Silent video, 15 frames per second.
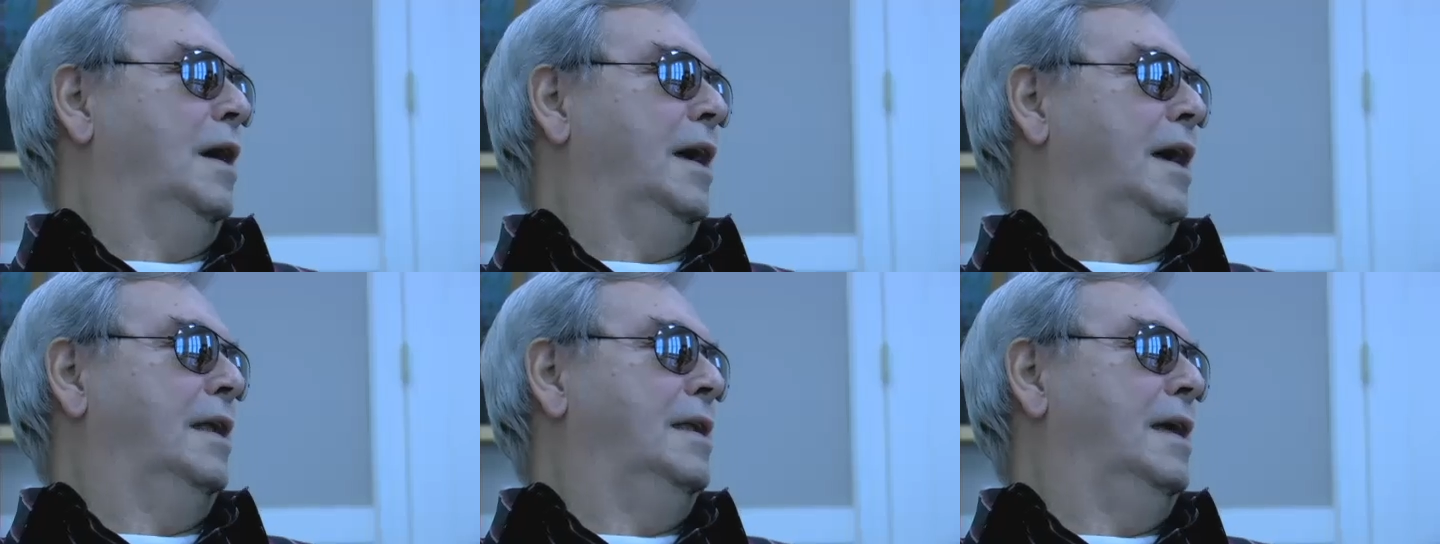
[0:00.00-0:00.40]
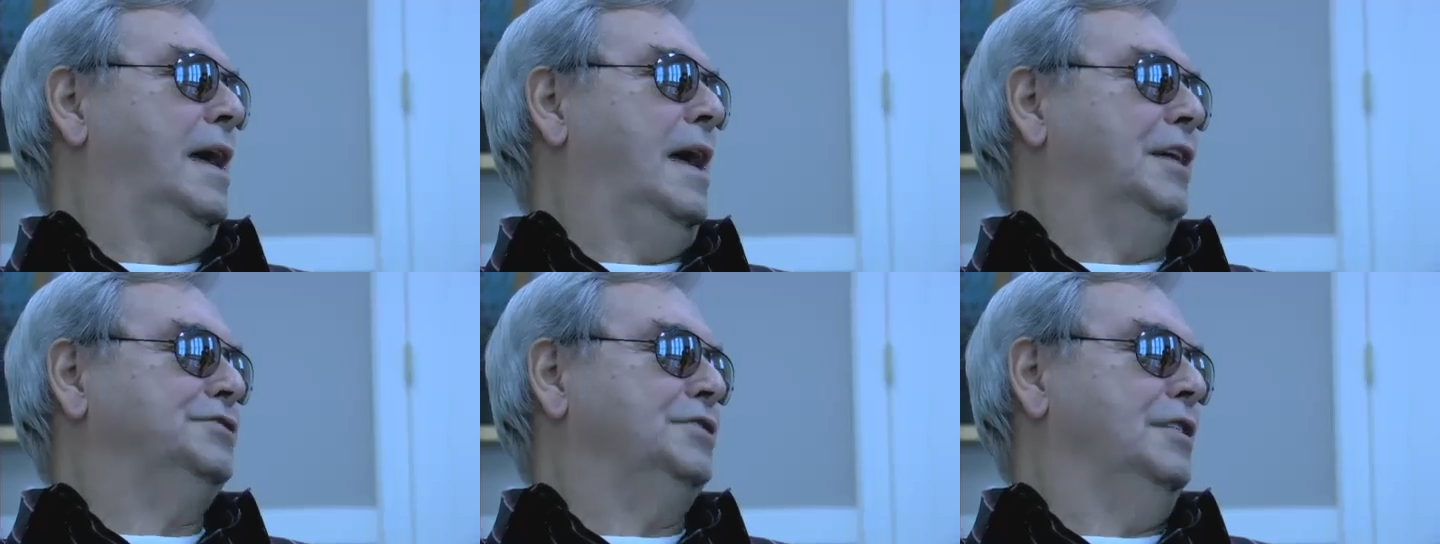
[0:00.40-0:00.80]
I had the
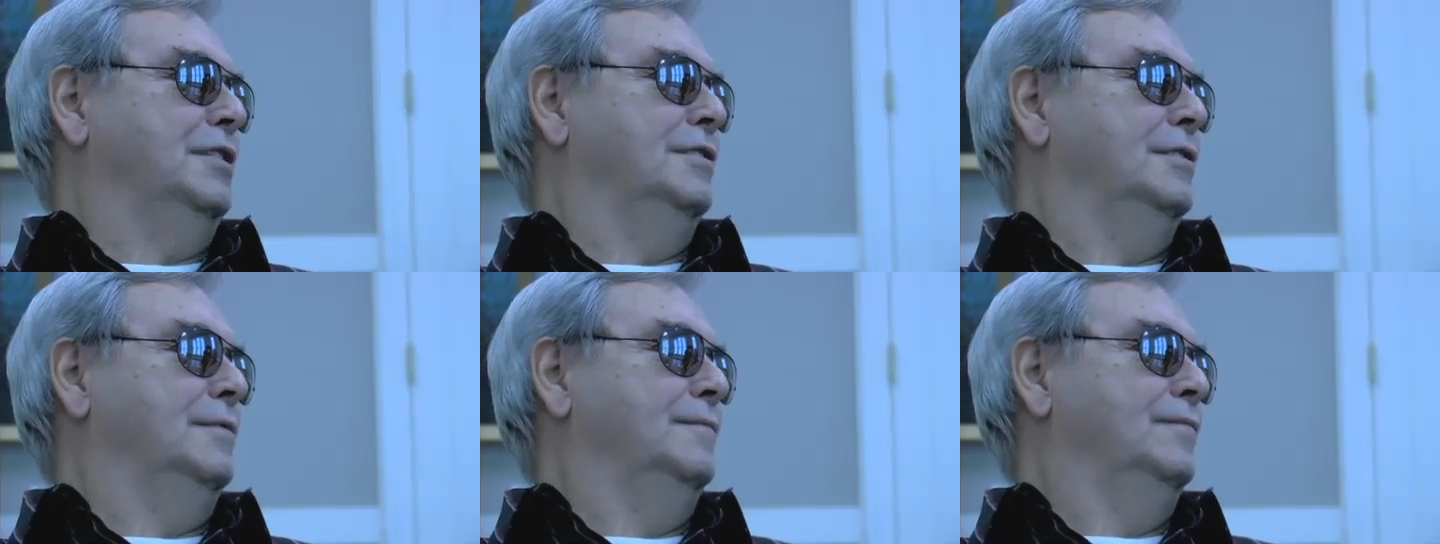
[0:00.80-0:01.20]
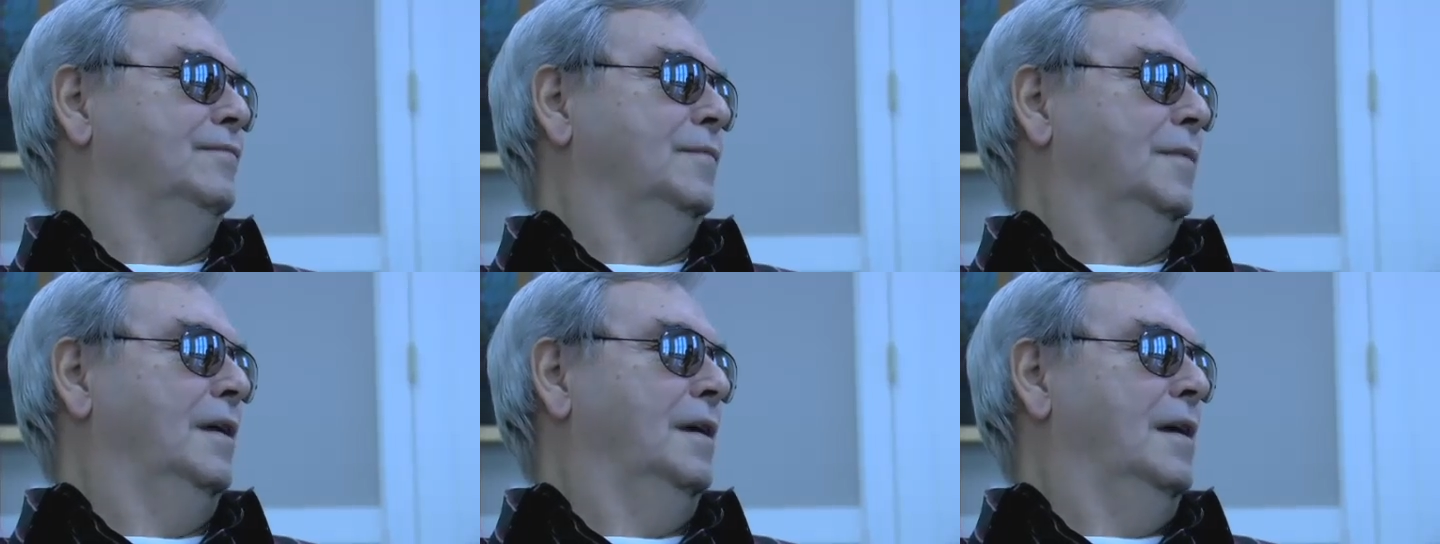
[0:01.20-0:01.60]
accident,
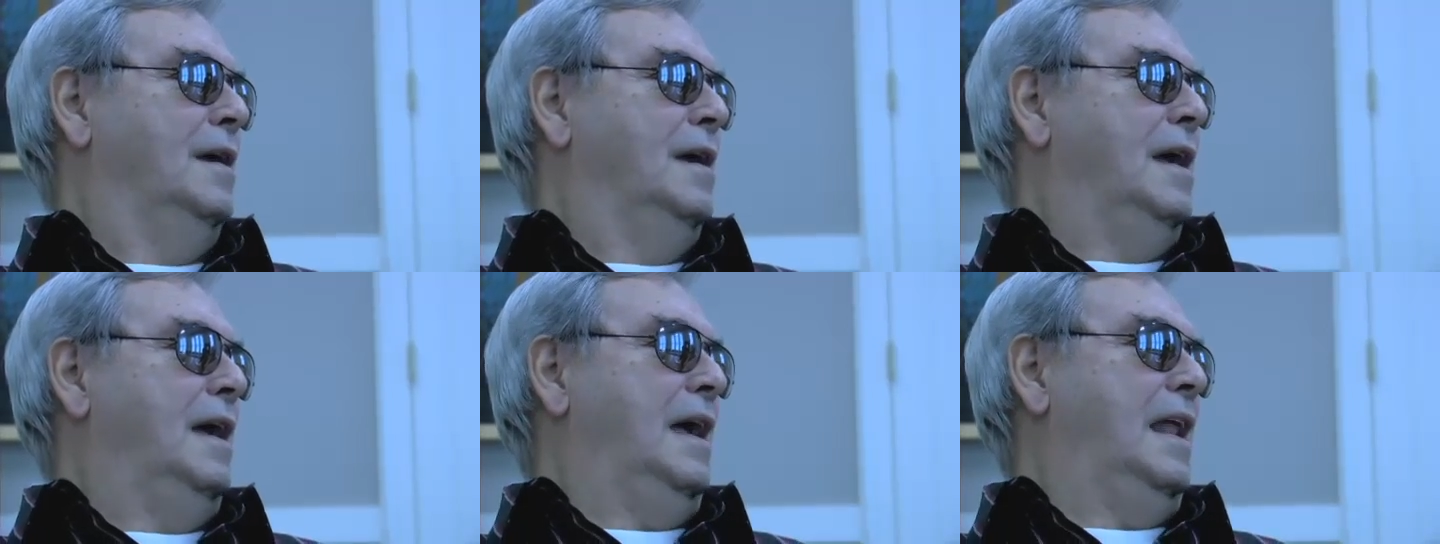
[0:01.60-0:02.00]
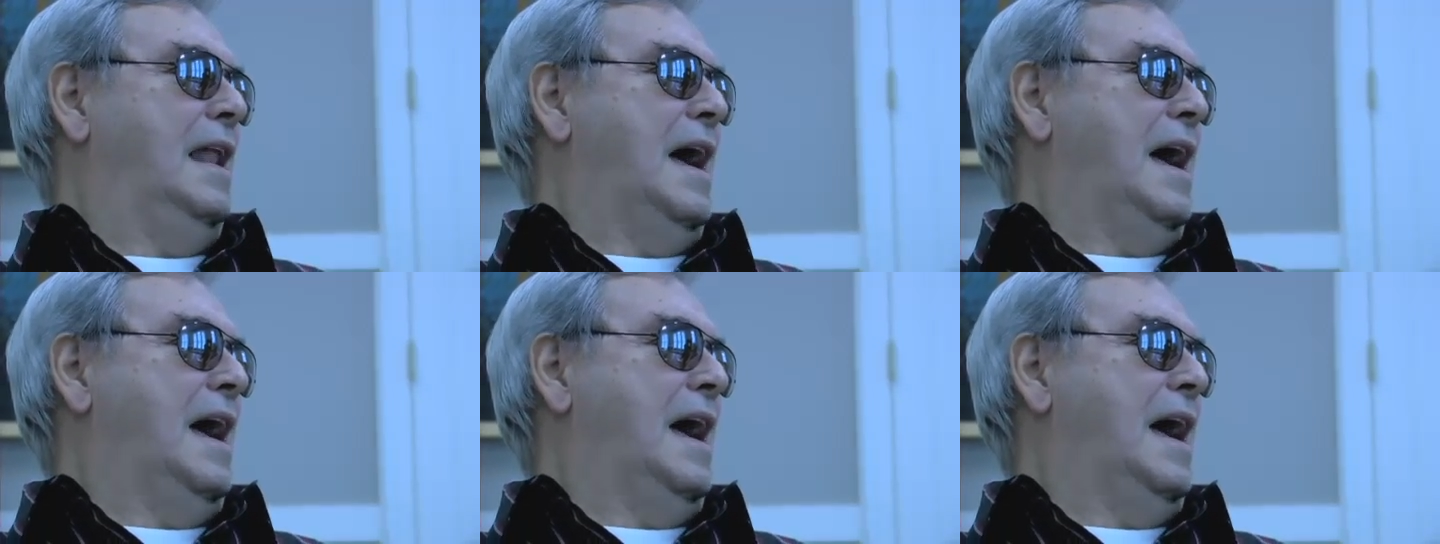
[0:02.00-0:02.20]
and